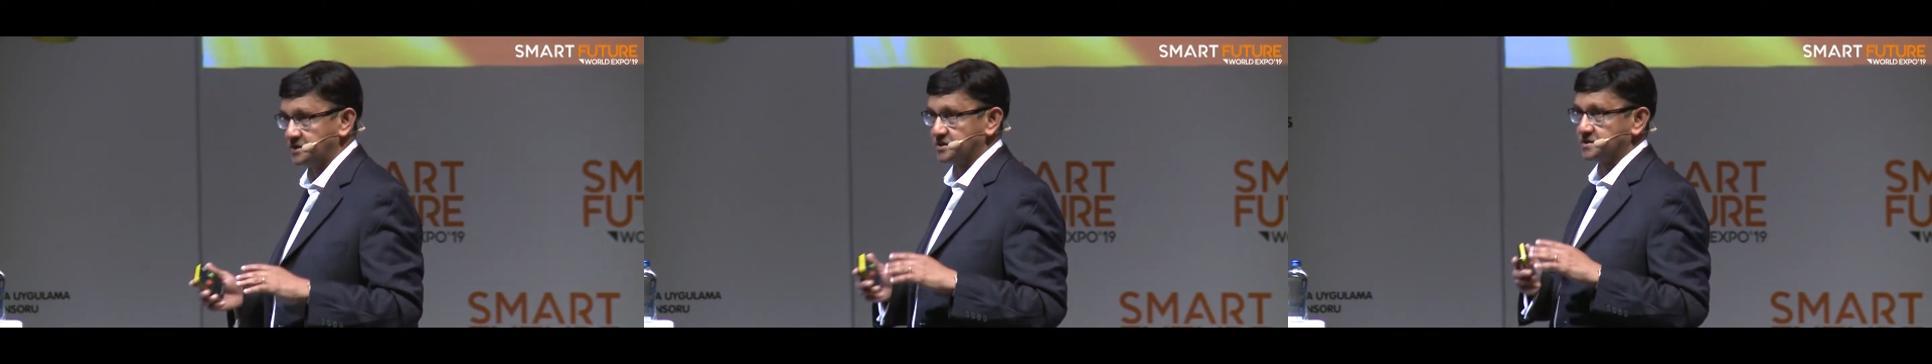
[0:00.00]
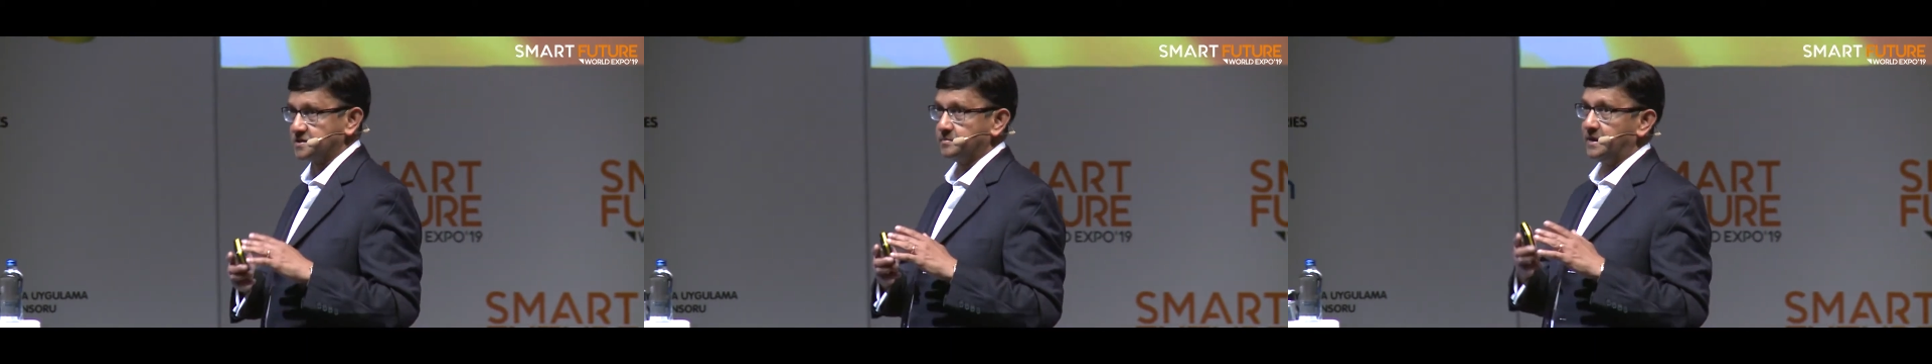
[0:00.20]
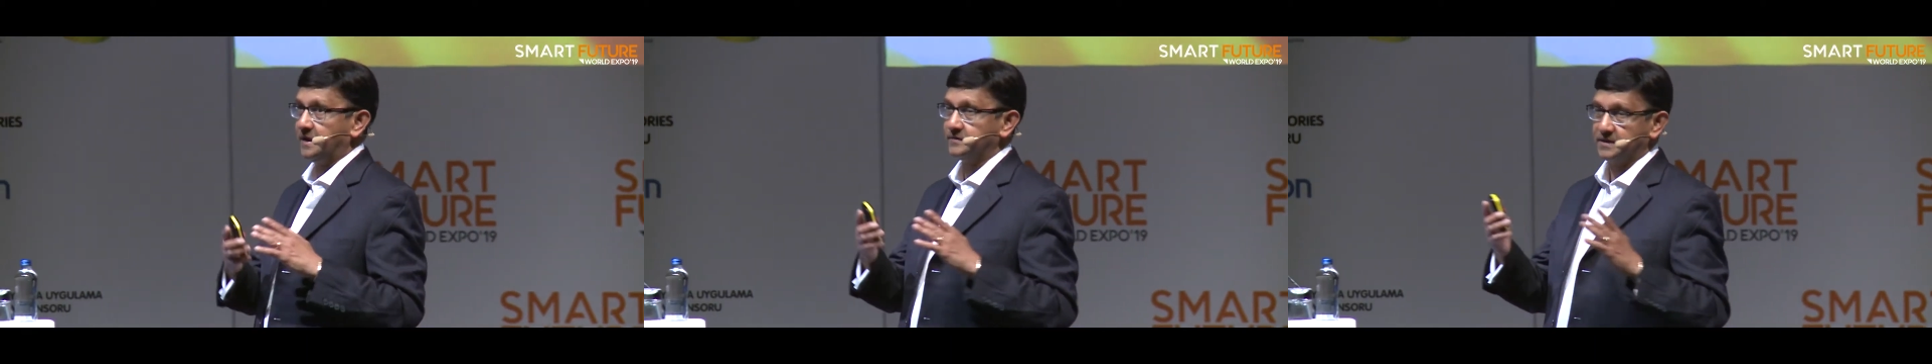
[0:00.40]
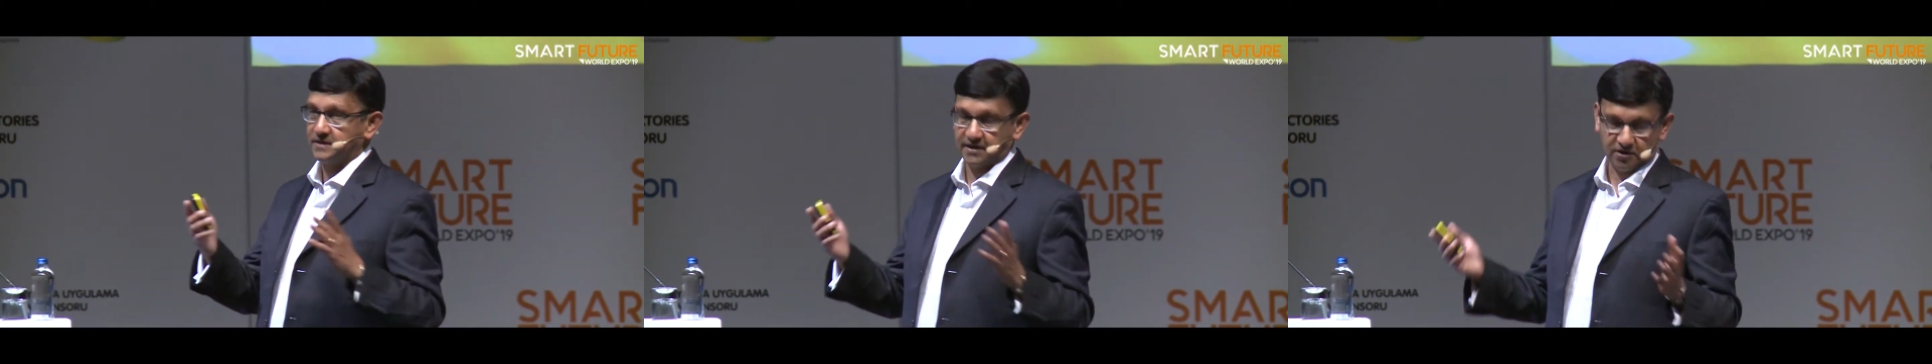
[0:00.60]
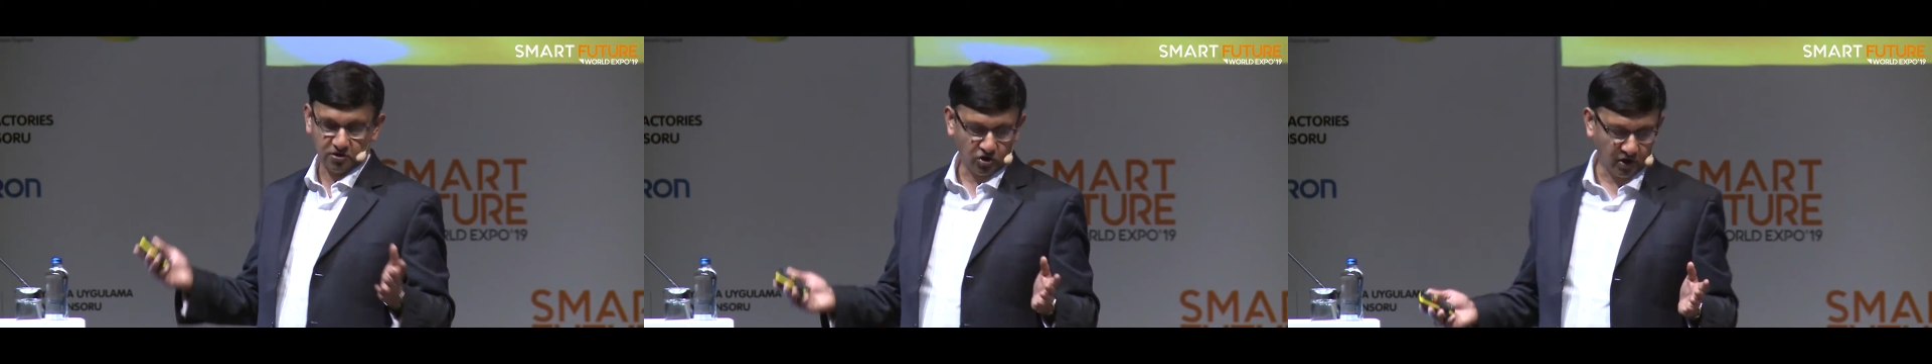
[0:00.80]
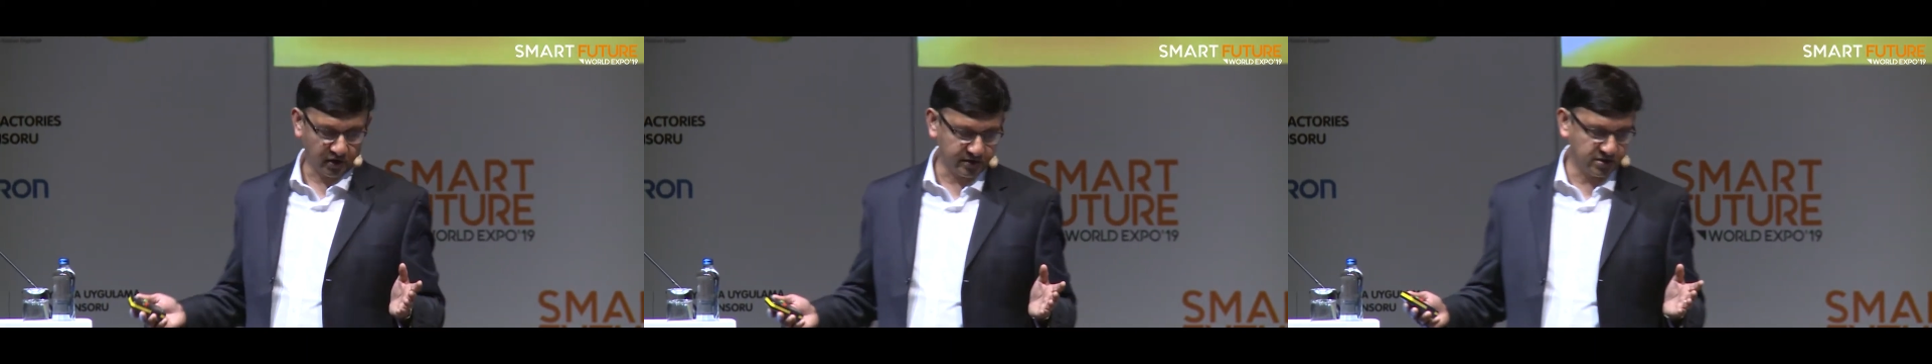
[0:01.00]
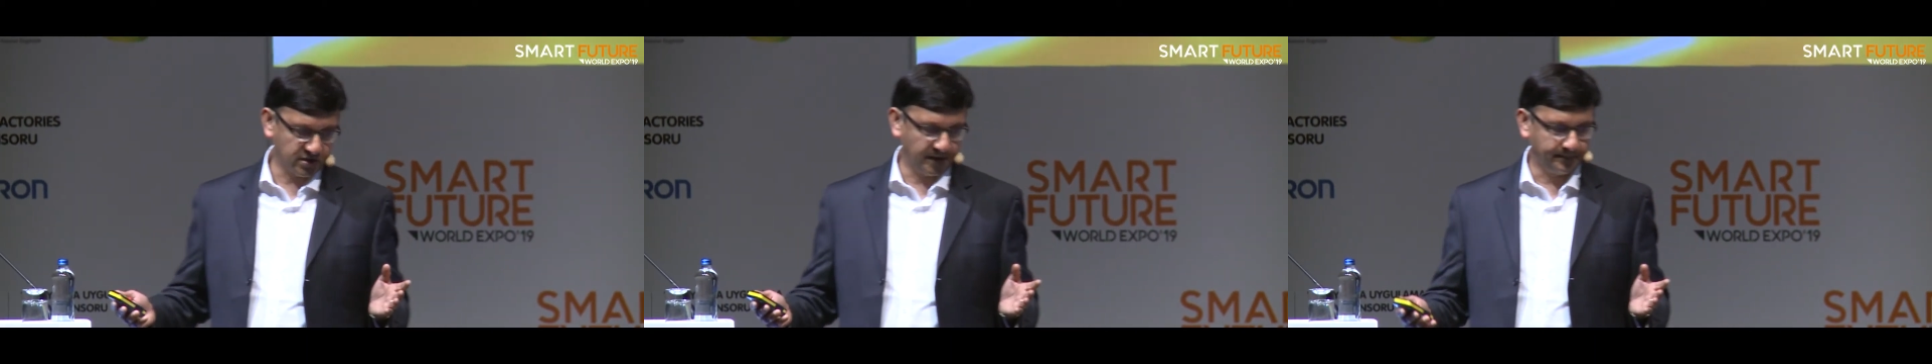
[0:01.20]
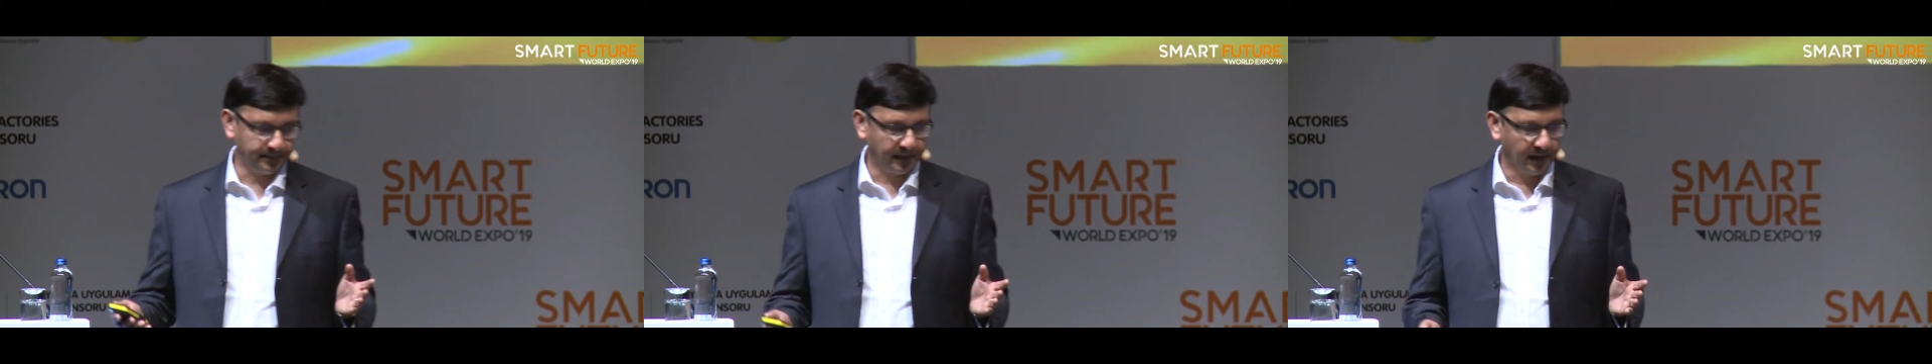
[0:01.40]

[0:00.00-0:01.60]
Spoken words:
as about the technology.